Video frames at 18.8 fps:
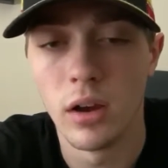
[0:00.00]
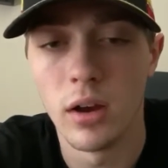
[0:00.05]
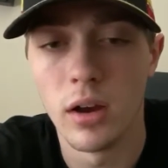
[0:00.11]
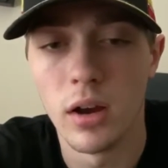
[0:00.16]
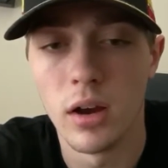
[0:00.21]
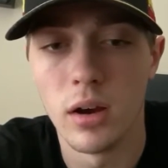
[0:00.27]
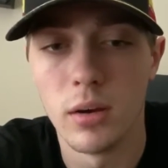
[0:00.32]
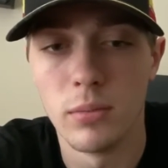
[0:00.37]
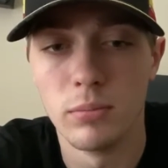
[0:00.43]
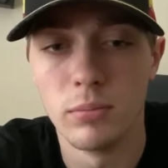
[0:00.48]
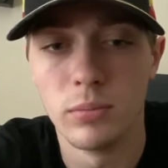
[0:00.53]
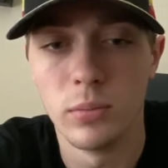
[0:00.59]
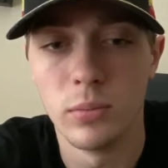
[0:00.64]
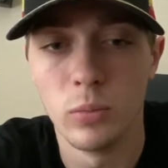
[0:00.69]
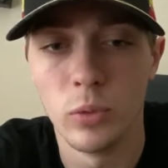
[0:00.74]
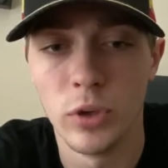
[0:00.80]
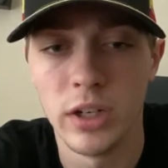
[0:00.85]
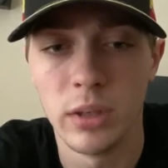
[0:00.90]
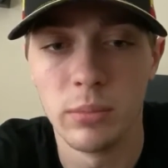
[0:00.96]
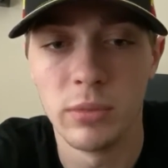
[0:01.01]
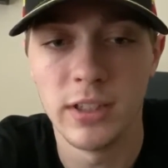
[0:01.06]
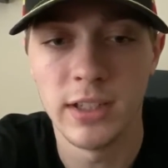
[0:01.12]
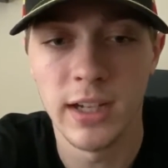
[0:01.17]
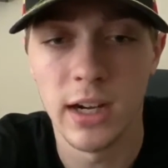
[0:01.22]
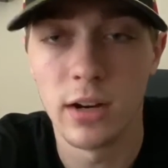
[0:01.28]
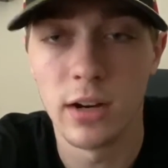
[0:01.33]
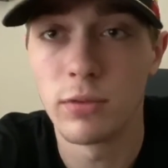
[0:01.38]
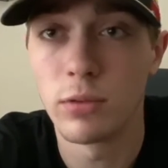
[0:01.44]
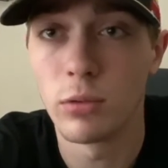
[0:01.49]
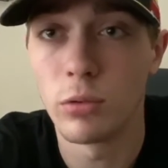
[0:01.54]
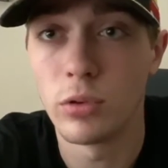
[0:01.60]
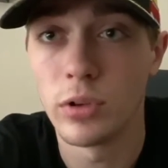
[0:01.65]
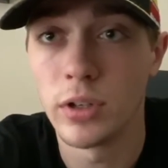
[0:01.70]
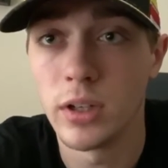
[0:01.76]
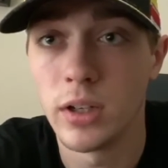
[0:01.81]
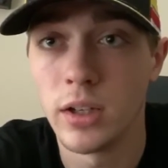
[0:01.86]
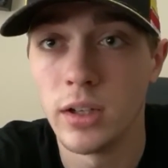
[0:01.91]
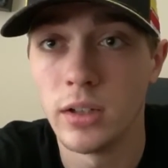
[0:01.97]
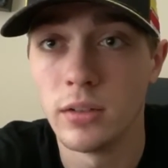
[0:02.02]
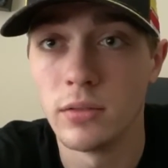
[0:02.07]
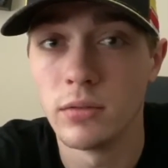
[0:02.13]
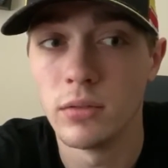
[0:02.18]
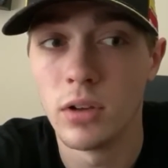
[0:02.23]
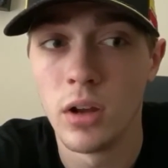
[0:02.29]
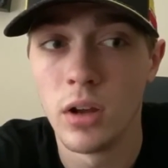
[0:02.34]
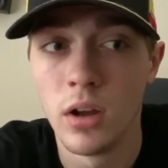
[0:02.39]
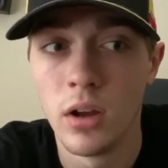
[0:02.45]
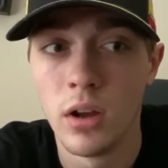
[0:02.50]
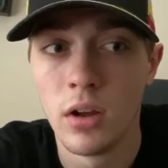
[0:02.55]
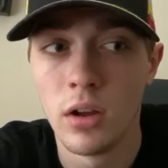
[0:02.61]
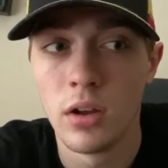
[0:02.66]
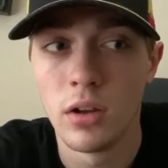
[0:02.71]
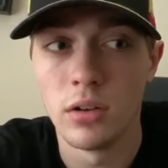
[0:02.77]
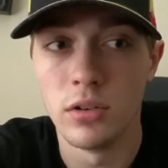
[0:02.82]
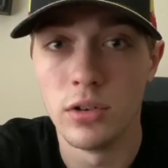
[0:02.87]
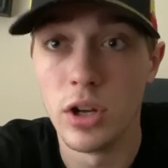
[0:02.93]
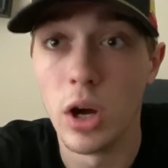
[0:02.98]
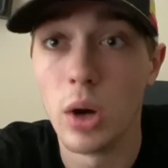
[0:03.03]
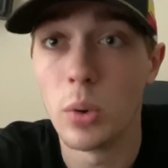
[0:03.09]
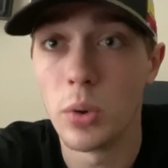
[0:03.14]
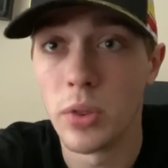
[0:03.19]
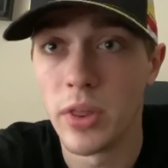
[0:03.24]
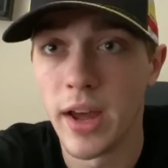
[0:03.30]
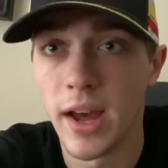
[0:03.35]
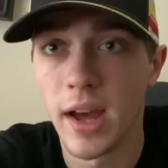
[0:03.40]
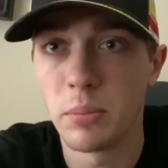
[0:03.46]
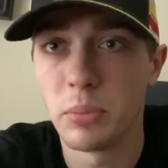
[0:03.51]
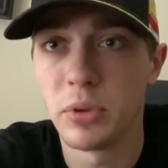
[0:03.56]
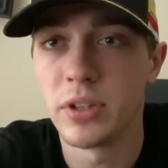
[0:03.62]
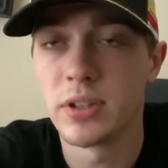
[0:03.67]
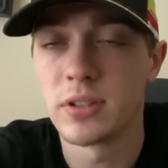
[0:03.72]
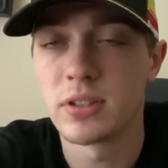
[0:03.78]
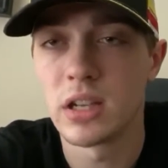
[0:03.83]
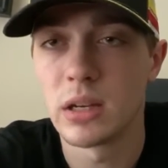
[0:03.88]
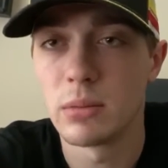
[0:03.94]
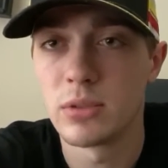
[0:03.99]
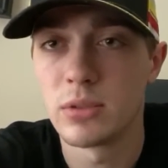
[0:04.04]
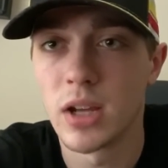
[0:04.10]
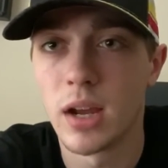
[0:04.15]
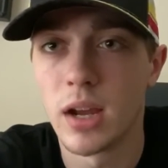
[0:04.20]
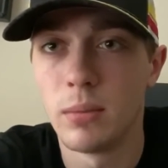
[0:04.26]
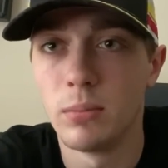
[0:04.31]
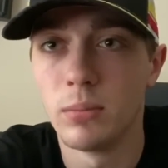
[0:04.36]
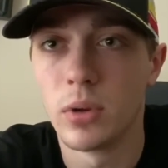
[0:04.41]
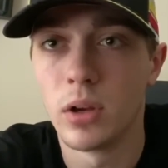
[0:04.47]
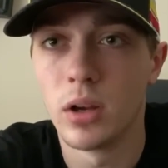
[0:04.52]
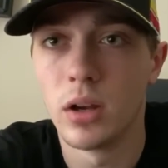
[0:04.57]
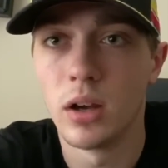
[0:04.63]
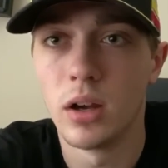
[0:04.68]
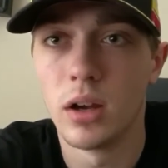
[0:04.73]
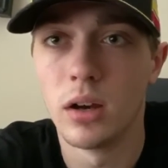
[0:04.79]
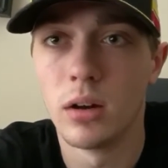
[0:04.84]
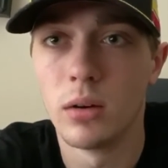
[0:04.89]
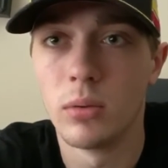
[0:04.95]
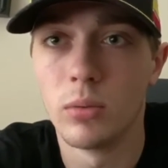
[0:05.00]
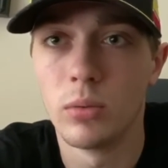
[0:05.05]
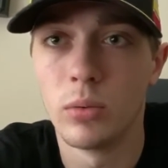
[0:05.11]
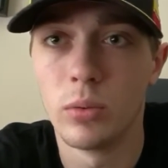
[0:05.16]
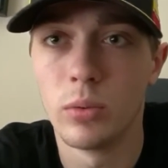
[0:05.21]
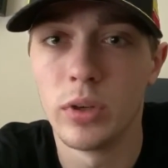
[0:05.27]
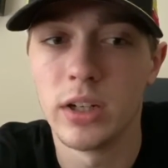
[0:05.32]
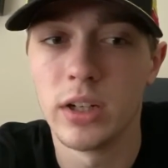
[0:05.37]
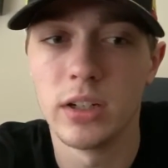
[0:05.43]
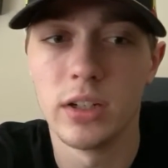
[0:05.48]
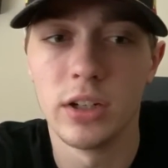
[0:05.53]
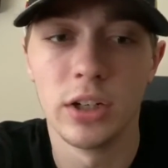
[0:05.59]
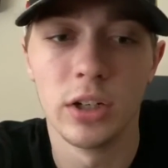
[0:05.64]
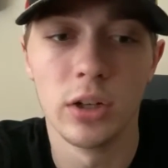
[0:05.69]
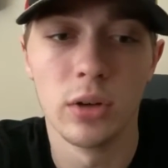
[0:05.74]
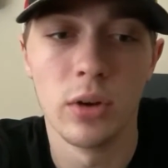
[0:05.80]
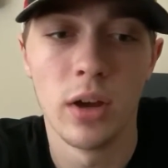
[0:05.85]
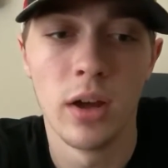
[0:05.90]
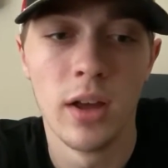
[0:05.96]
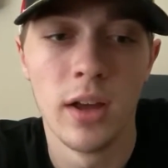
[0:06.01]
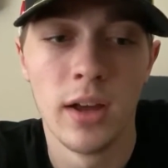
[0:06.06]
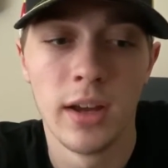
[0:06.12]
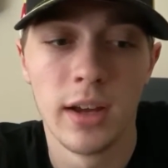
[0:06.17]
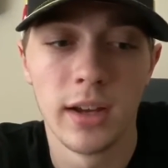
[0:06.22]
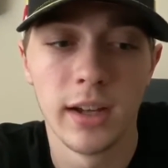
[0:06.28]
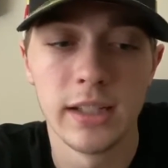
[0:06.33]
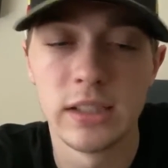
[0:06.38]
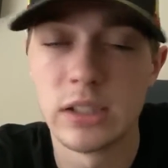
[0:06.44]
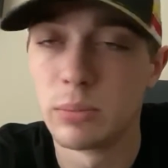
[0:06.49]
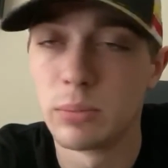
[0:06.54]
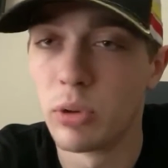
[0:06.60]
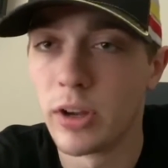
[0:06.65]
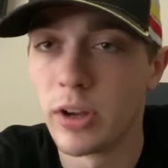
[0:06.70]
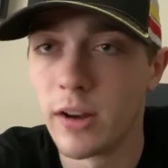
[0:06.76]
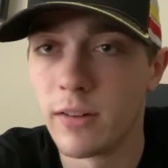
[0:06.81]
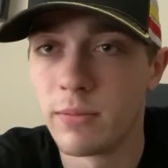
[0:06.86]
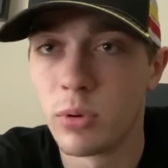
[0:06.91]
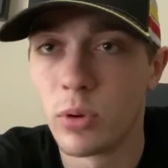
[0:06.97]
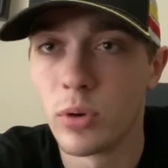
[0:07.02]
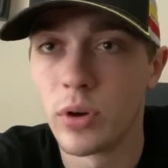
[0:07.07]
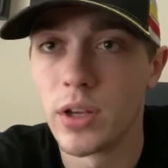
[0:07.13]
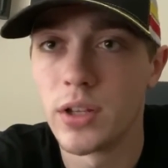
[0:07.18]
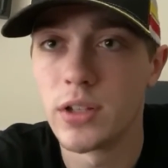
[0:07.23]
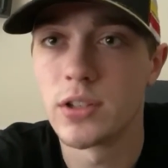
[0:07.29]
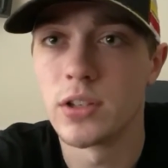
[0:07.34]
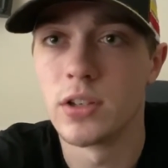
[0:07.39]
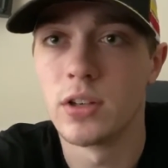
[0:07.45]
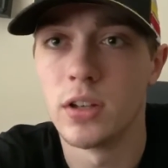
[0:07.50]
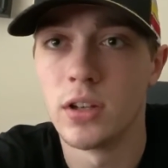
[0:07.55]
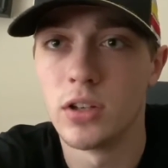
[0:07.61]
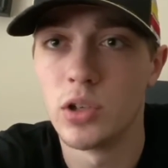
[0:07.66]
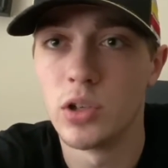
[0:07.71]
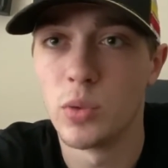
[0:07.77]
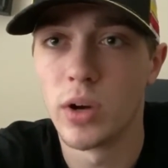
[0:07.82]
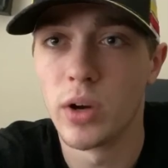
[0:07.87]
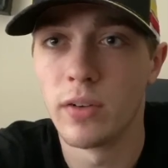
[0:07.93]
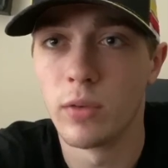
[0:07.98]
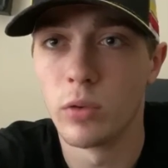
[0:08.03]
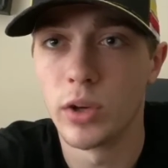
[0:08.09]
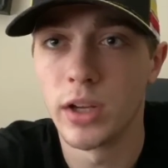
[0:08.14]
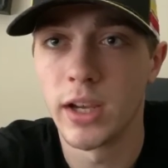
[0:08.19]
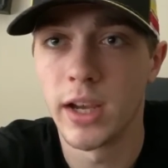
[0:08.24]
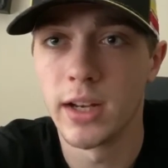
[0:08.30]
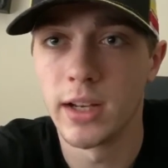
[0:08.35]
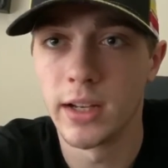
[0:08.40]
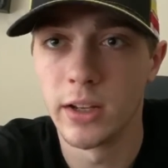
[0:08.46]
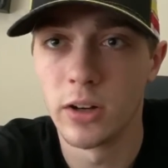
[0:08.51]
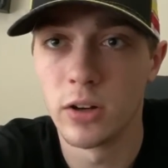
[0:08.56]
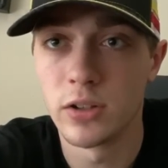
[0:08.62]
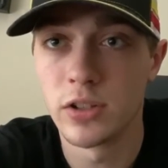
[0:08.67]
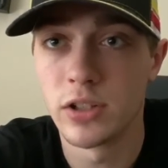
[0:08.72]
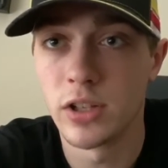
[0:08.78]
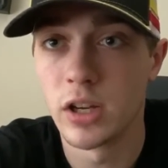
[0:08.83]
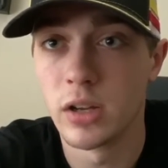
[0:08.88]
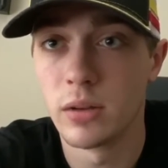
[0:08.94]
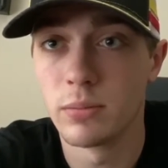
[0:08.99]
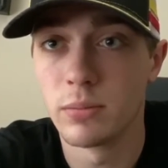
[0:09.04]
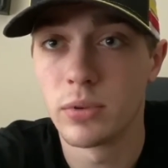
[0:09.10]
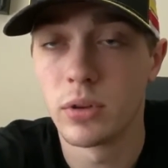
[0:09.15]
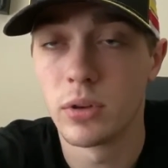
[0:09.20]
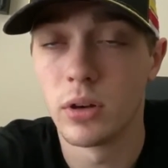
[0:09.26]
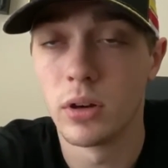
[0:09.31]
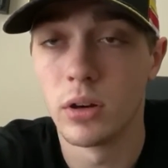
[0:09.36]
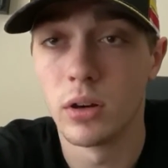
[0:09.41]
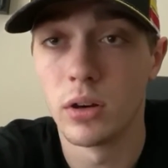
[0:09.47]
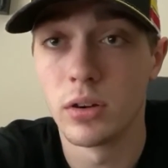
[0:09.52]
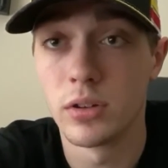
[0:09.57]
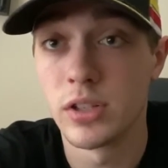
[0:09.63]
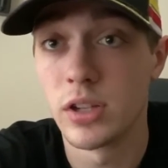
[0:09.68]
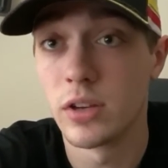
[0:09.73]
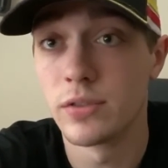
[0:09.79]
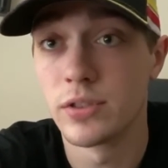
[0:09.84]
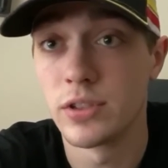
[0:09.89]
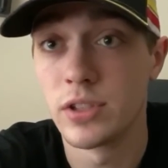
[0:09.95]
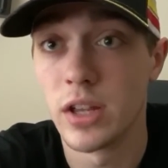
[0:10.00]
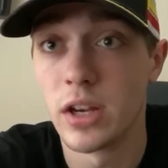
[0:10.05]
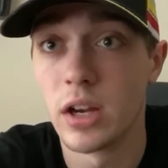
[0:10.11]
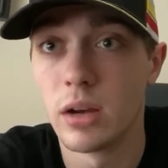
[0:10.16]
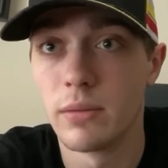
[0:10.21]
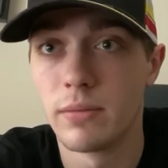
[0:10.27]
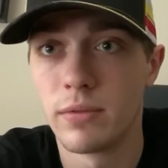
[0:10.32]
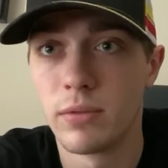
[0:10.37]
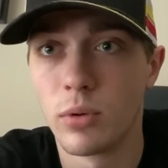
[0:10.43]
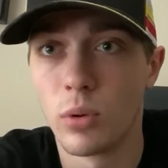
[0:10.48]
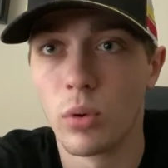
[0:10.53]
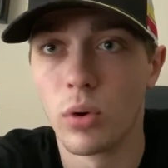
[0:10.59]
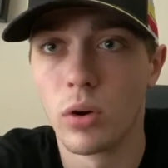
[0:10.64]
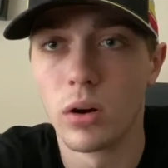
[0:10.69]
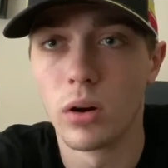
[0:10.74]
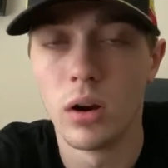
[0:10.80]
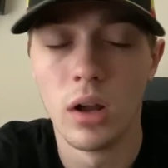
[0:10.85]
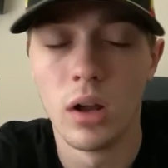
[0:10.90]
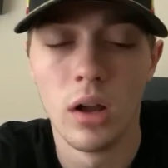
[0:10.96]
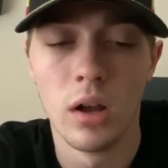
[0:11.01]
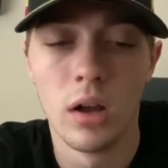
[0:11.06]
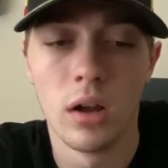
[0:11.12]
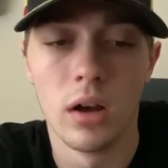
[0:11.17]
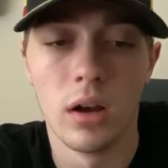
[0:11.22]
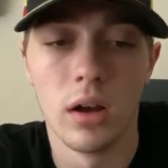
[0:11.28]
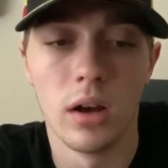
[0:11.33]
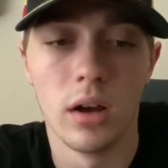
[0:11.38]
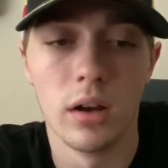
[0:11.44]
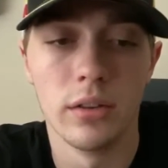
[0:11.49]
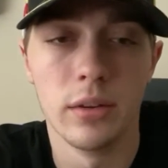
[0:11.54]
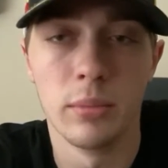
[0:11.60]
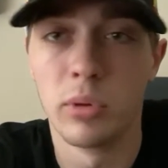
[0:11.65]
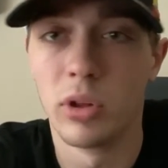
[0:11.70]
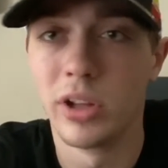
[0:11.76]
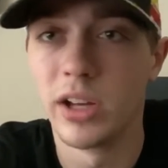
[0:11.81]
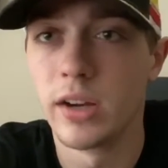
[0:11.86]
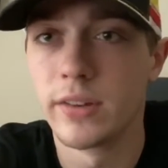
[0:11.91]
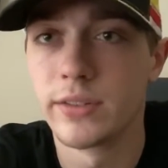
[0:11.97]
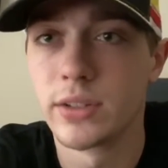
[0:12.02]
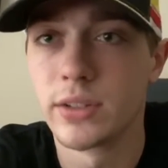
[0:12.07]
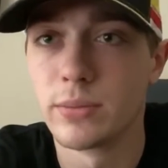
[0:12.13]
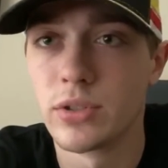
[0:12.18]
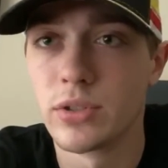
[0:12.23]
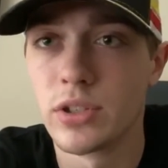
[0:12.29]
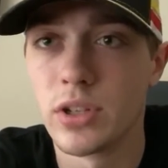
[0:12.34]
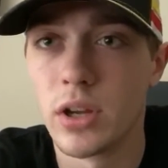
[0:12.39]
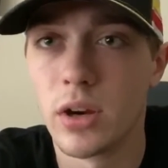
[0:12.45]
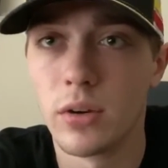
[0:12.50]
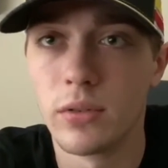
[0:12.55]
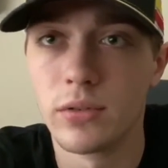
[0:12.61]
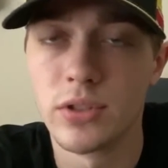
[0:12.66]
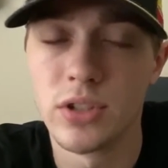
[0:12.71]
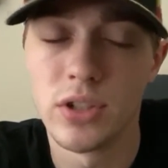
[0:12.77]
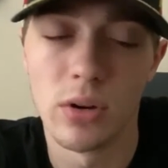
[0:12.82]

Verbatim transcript: Um, we need to be careful and, and know that, but at the same time, uh, we need to go get some playoff points and, and, do whatever we can to get our set up or ourselves set up for uh, the playoffs themselves.